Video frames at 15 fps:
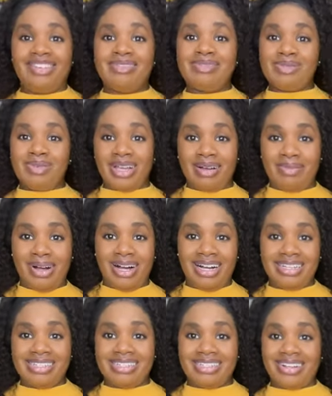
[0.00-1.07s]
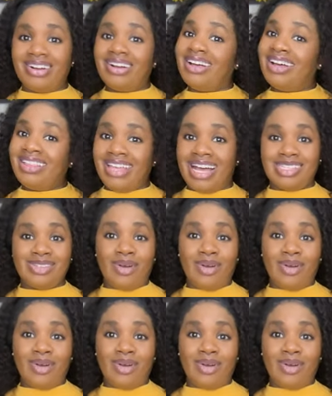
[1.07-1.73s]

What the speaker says: from SwankAPoshHaul. That's